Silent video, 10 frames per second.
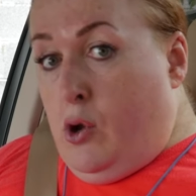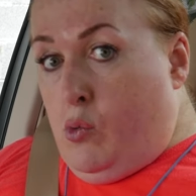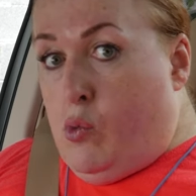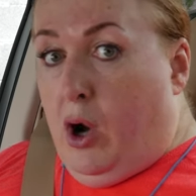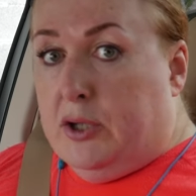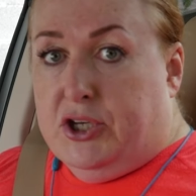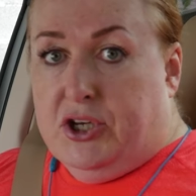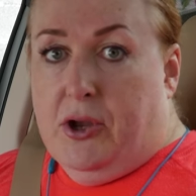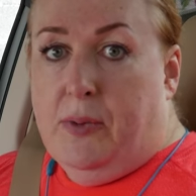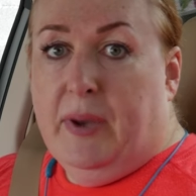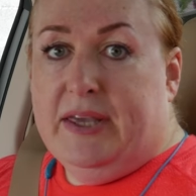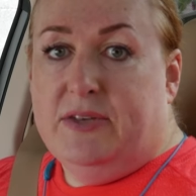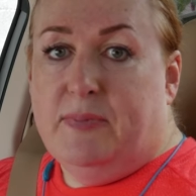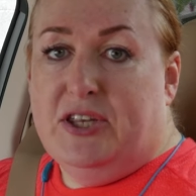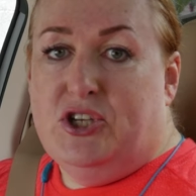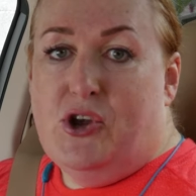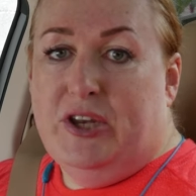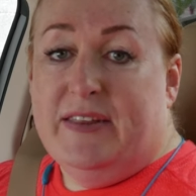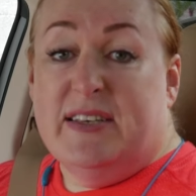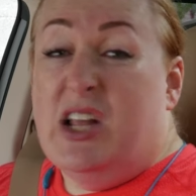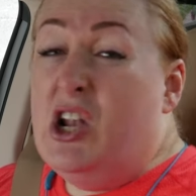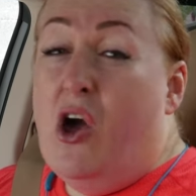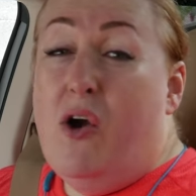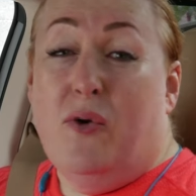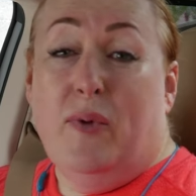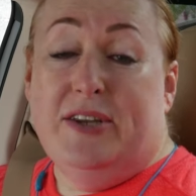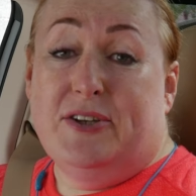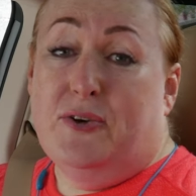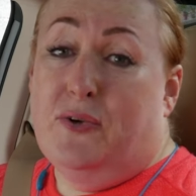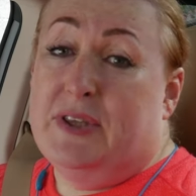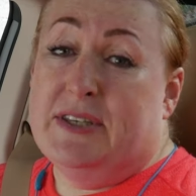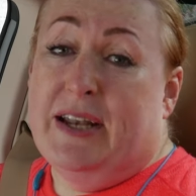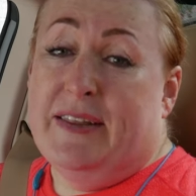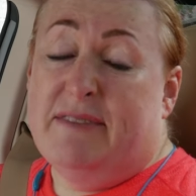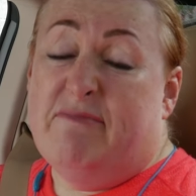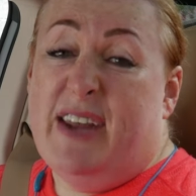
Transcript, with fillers: watch my my journey there's a long way to go there's another